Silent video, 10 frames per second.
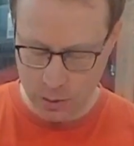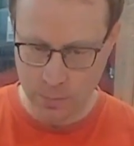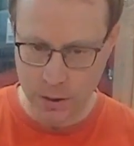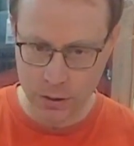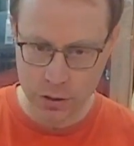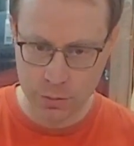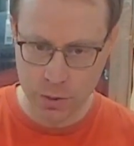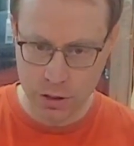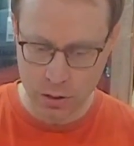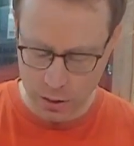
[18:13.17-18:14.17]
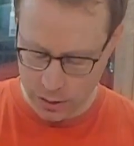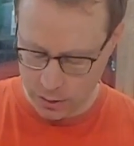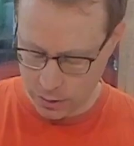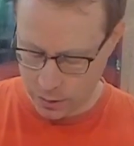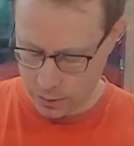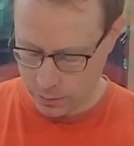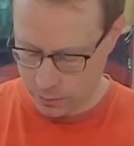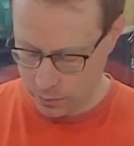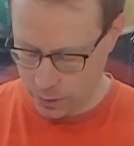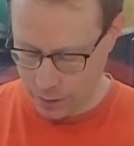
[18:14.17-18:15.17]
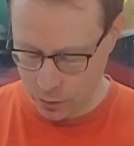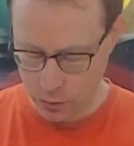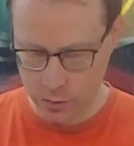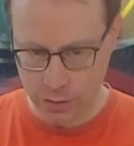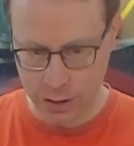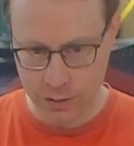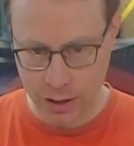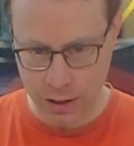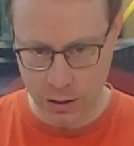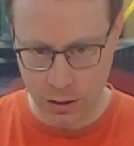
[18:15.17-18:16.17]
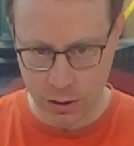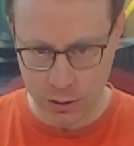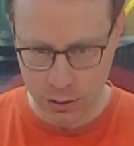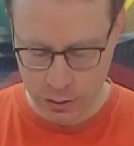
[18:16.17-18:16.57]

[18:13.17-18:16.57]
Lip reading: buttons especially, have a look that they are